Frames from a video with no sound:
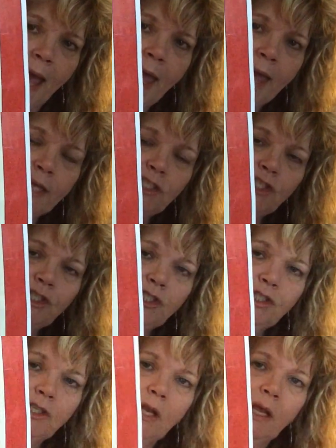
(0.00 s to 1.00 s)
I had,
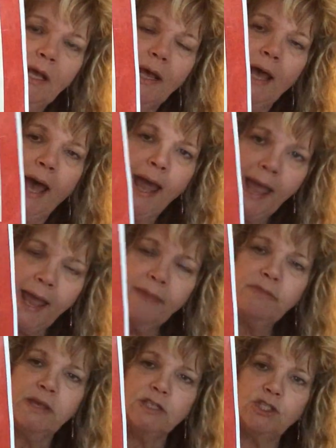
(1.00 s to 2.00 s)
I
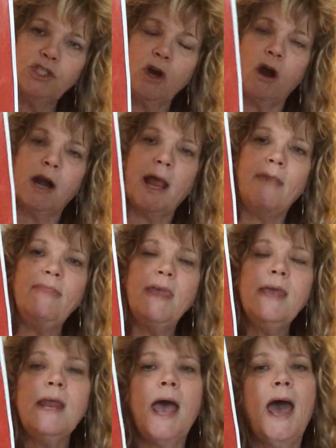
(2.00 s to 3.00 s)
had this chart, and
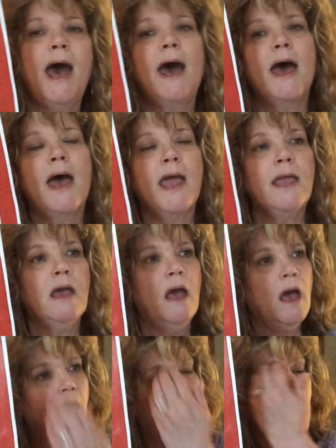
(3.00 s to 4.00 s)
then I
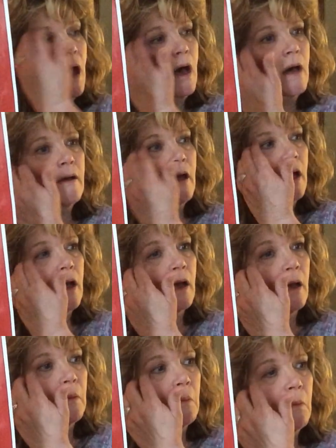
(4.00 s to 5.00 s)

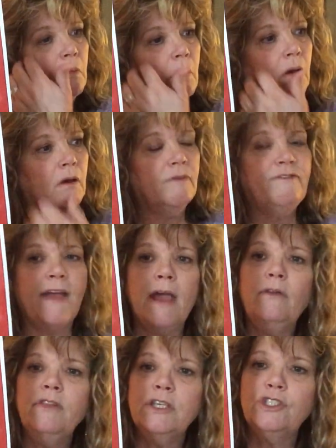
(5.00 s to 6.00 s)
um,
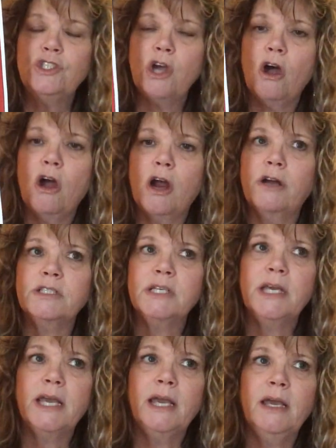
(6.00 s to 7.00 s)
found this
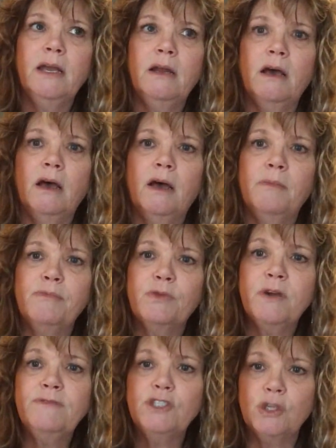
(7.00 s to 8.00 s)
chart in a
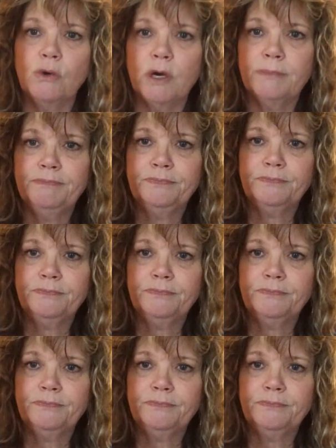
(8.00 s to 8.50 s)
thrift store